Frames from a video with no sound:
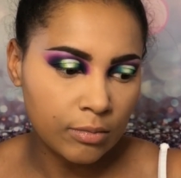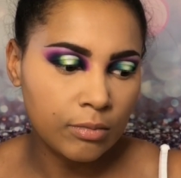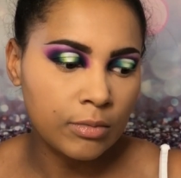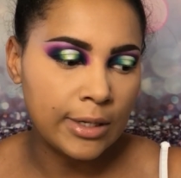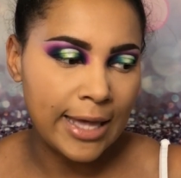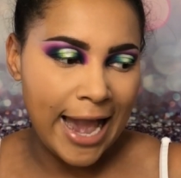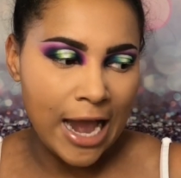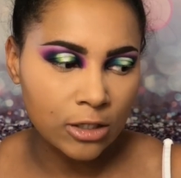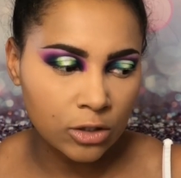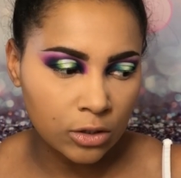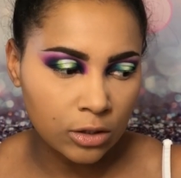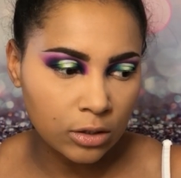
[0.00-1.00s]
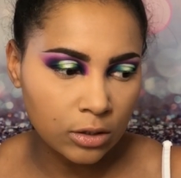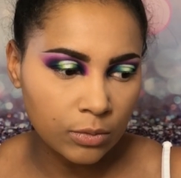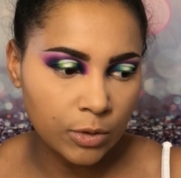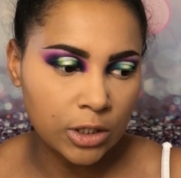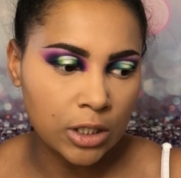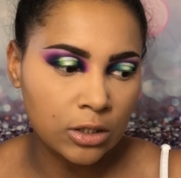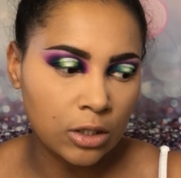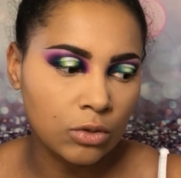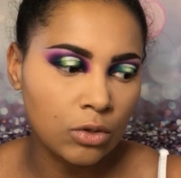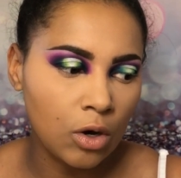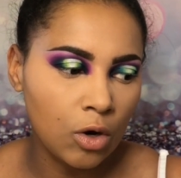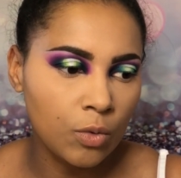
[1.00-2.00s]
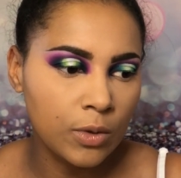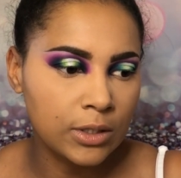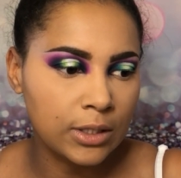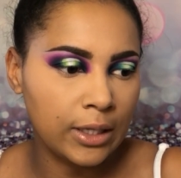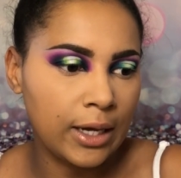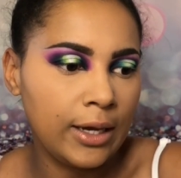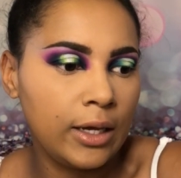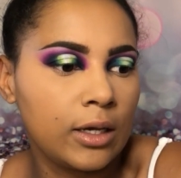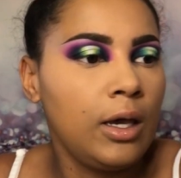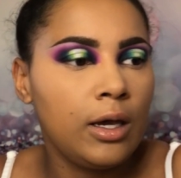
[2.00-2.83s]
natural, which I don't always like.